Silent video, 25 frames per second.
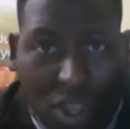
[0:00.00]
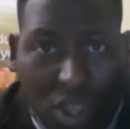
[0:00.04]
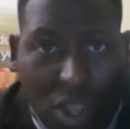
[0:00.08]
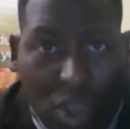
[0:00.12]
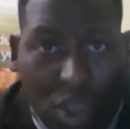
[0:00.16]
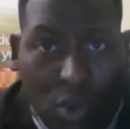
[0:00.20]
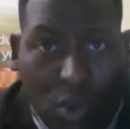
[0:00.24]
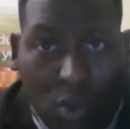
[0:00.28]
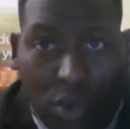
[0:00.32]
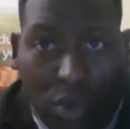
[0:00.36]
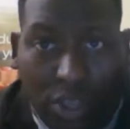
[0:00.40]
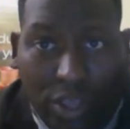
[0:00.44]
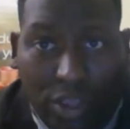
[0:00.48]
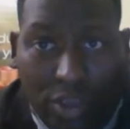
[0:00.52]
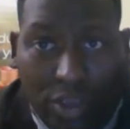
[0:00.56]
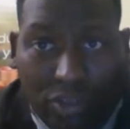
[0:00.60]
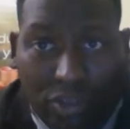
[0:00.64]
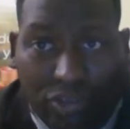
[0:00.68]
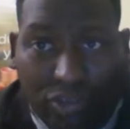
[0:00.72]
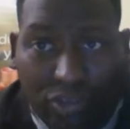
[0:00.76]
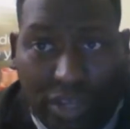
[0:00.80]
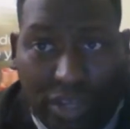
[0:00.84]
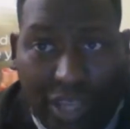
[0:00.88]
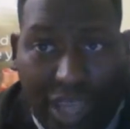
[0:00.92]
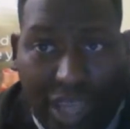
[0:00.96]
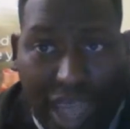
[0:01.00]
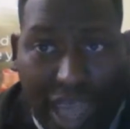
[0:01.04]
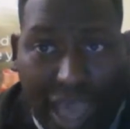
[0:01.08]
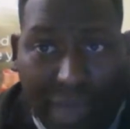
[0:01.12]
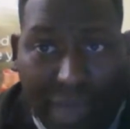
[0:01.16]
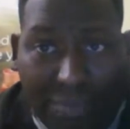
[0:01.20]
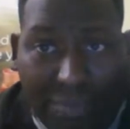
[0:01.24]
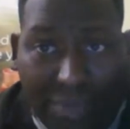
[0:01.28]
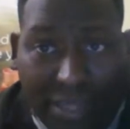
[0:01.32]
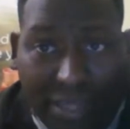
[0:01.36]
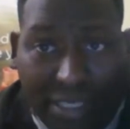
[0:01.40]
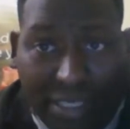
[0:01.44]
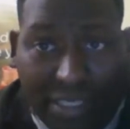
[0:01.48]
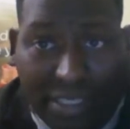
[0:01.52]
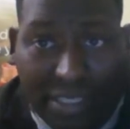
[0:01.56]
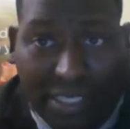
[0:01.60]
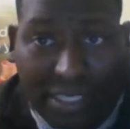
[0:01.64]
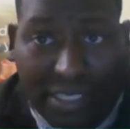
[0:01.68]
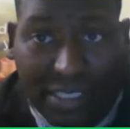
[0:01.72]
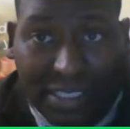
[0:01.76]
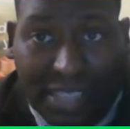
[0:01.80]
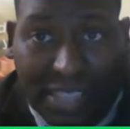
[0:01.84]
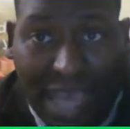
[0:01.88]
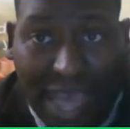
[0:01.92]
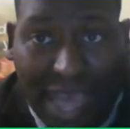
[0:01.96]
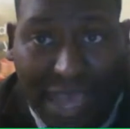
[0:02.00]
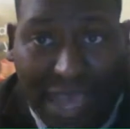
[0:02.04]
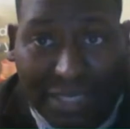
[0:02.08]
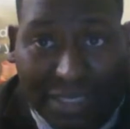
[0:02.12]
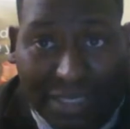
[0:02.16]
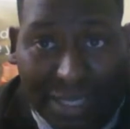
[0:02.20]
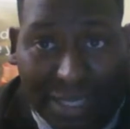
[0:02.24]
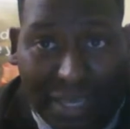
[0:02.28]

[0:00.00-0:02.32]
What usually happens is that